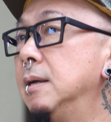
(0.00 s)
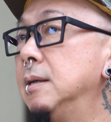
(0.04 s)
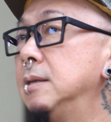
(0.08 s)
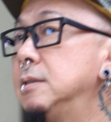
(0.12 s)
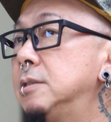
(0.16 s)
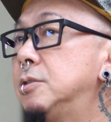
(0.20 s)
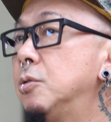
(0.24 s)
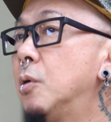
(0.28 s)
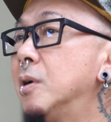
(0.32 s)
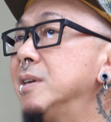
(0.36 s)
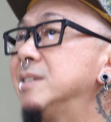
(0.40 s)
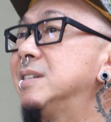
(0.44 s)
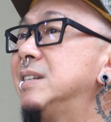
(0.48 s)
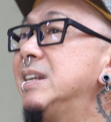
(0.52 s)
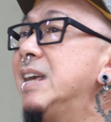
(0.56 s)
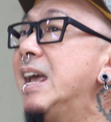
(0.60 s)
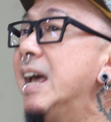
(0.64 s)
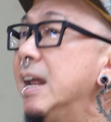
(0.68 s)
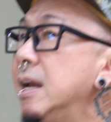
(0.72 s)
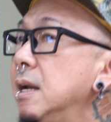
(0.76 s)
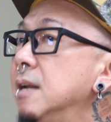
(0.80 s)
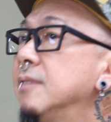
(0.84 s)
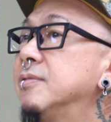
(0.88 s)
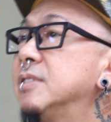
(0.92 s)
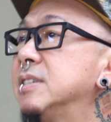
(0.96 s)
towards the
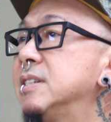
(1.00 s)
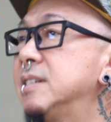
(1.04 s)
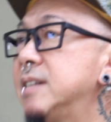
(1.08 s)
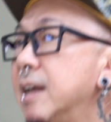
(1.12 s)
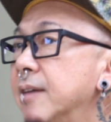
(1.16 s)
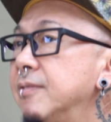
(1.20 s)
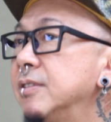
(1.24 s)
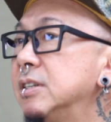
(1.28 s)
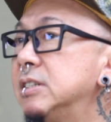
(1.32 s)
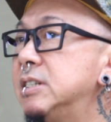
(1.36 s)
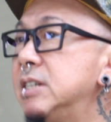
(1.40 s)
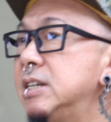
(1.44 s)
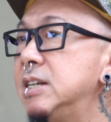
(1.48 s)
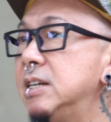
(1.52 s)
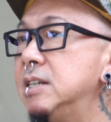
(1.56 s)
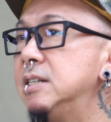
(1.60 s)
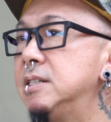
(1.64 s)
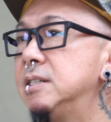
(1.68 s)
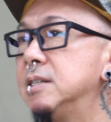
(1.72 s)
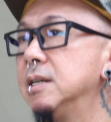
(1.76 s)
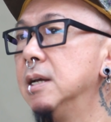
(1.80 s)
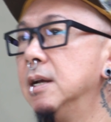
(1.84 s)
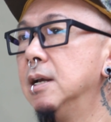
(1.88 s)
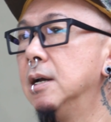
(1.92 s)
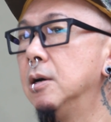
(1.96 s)
end of the
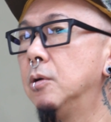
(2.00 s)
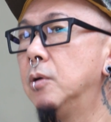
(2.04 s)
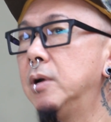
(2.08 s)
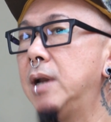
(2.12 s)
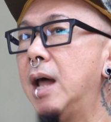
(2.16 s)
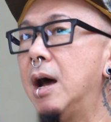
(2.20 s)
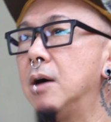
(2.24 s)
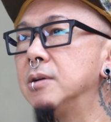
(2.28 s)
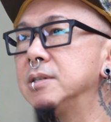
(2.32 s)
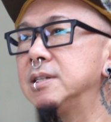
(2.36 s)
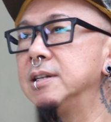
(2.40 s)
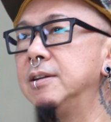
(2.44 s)
70s, when I was